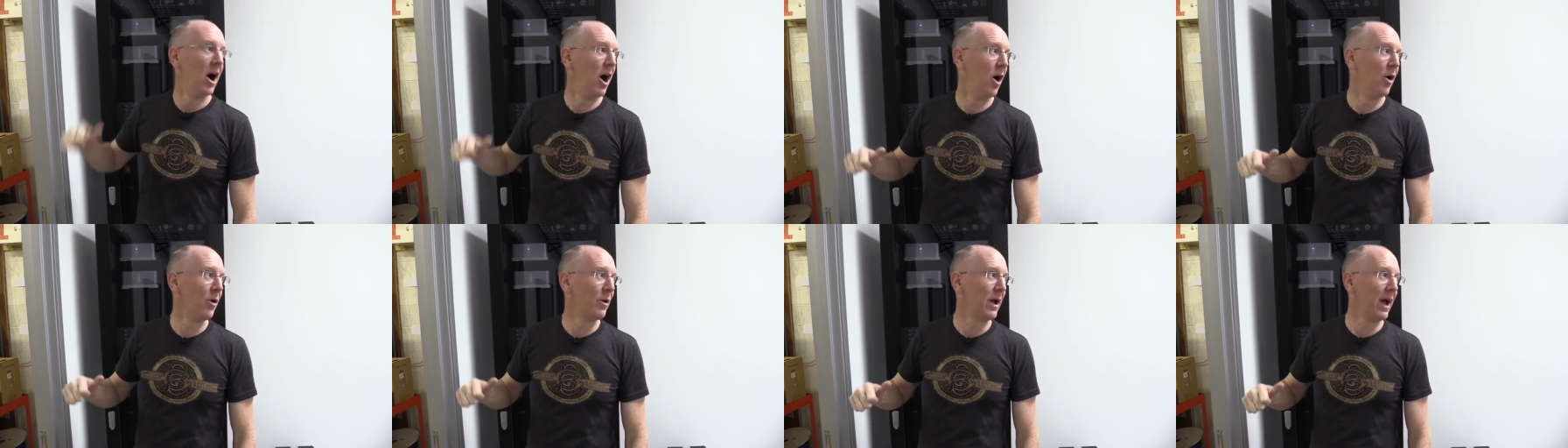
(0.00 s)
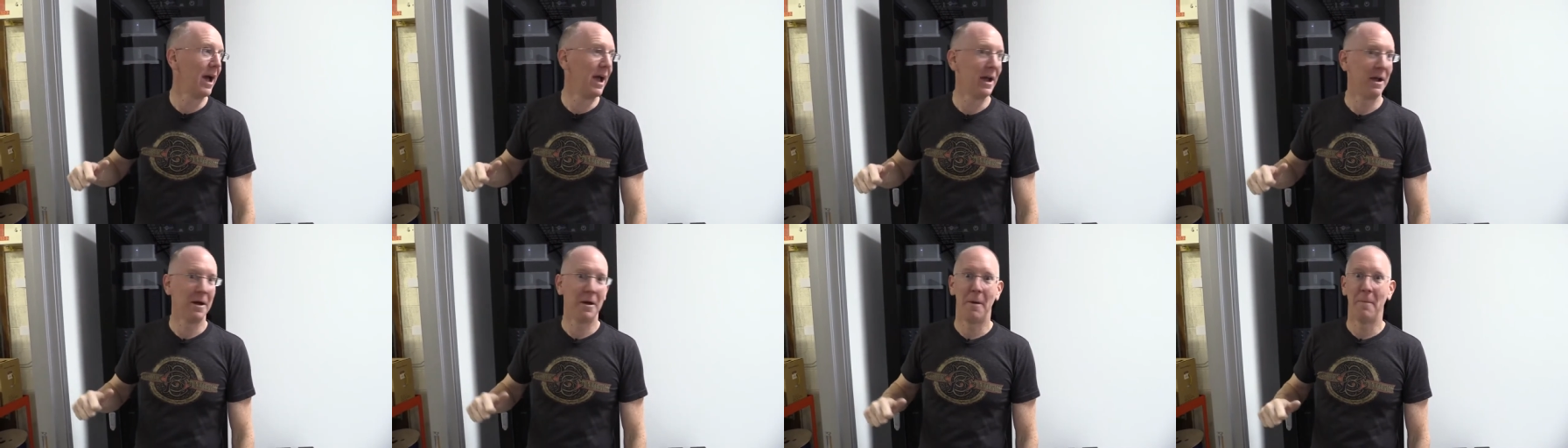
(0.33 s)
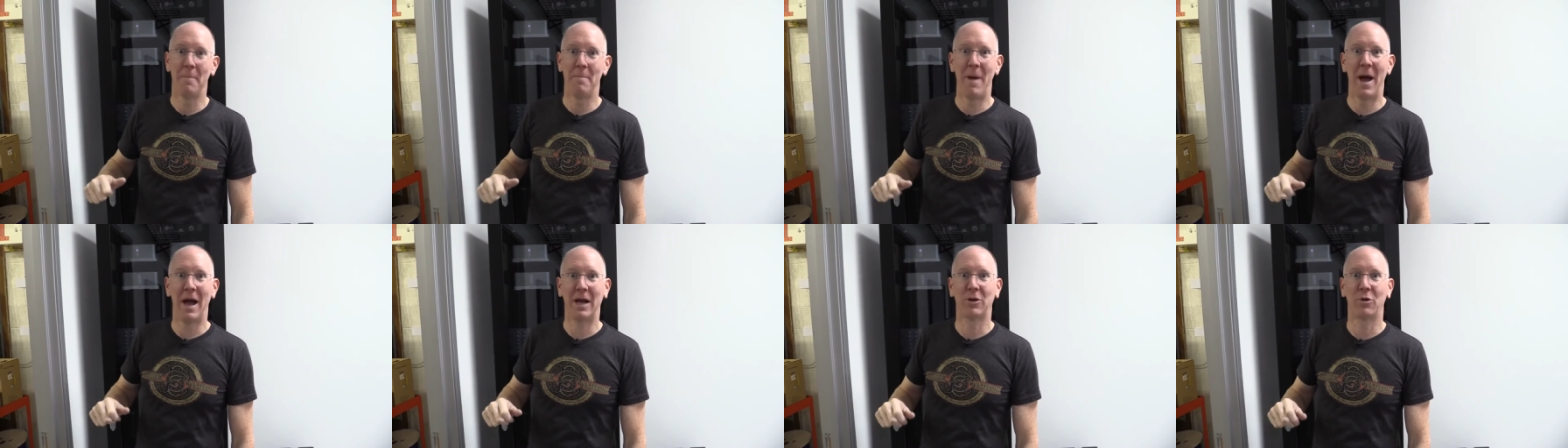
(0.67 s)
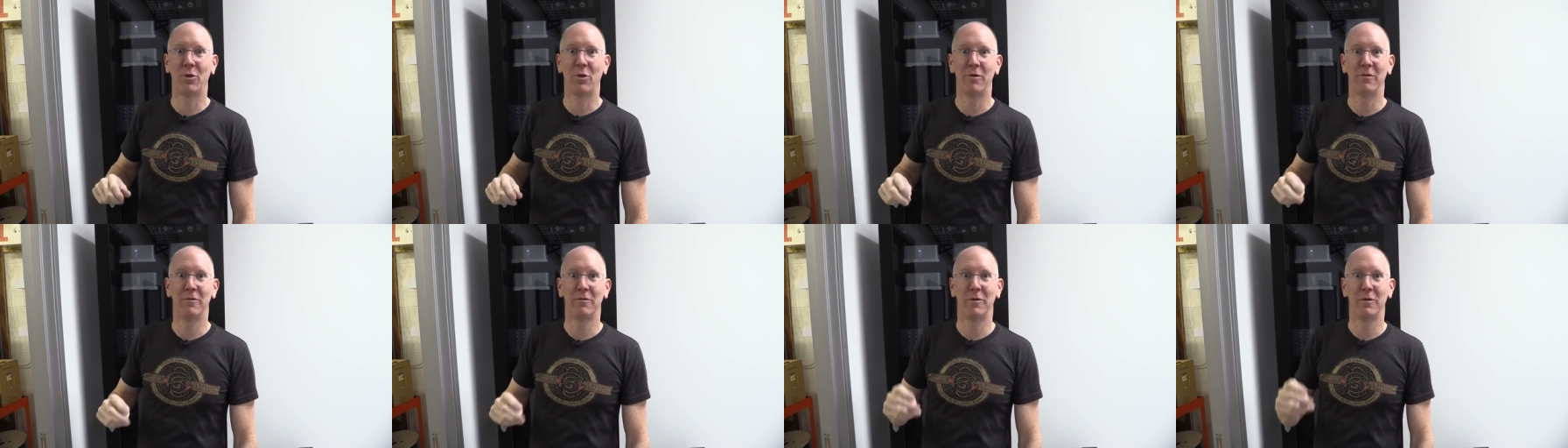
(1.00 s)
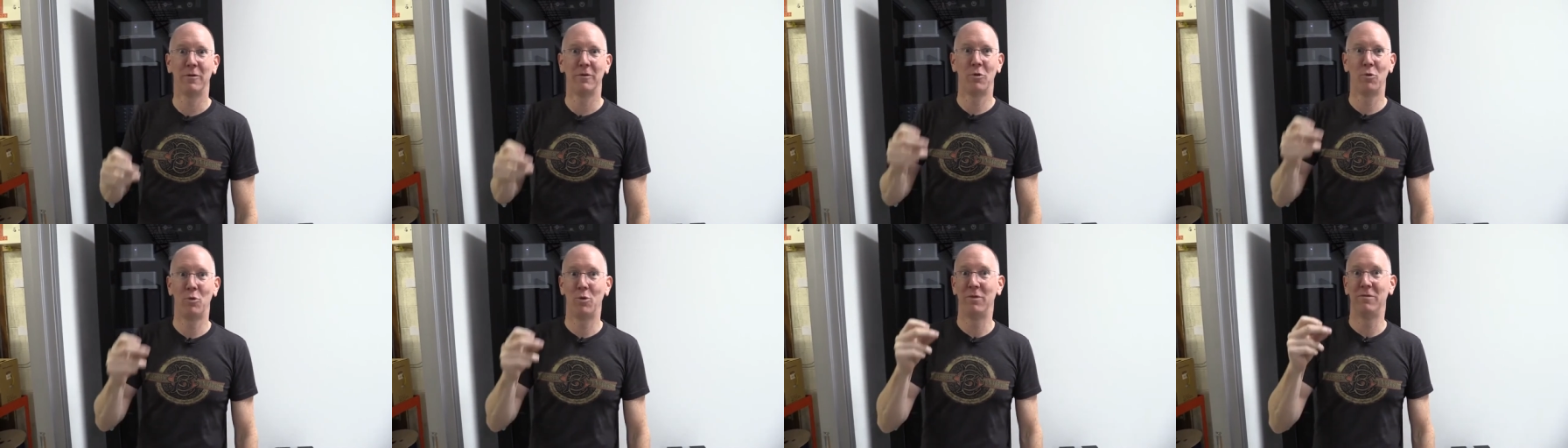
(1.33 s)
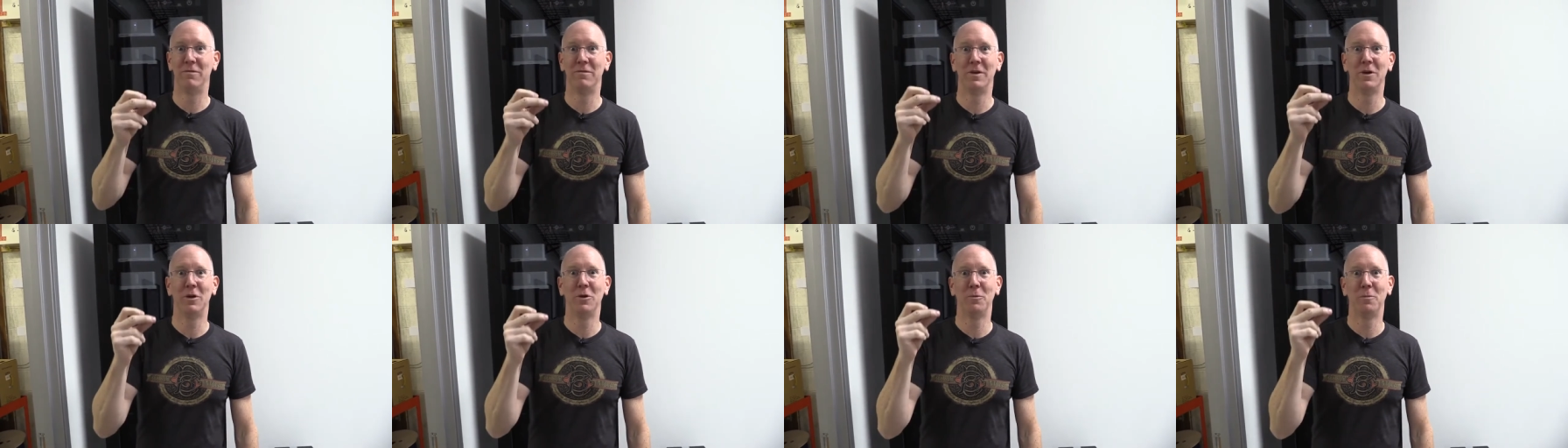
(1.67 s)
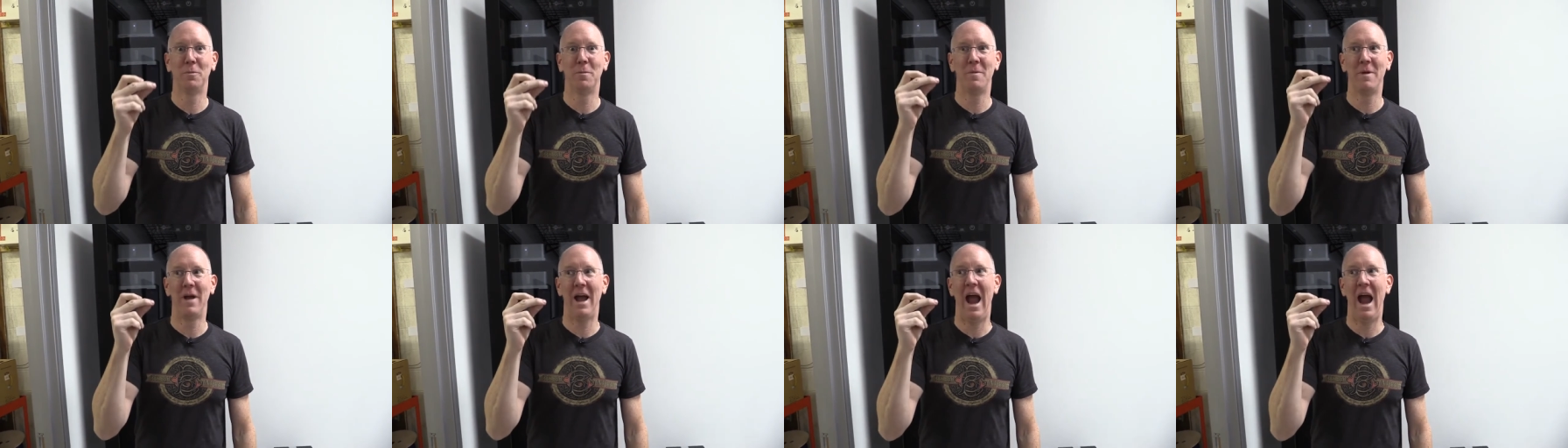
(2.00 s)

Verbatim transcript: Okay, back to the review